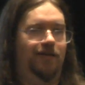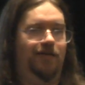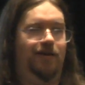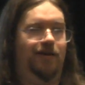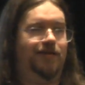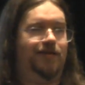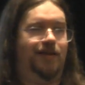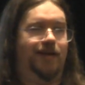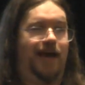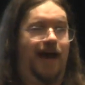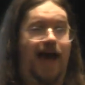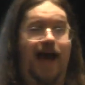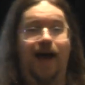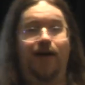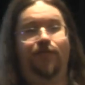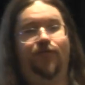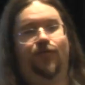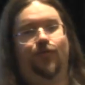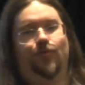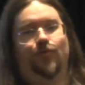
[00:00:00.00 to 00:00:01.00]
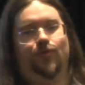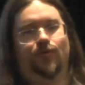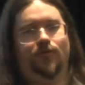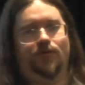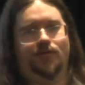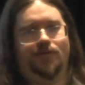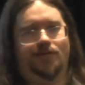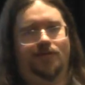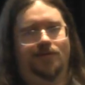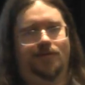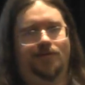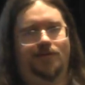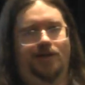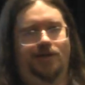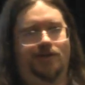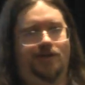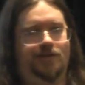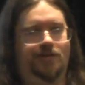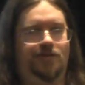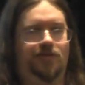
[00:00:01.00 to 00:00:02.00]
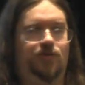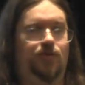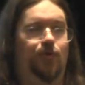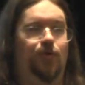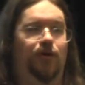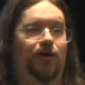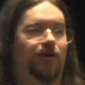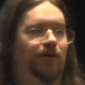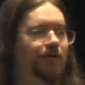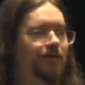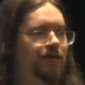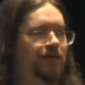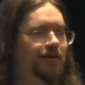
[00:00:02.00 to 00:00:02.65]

doesn't have tools such as a SOAR.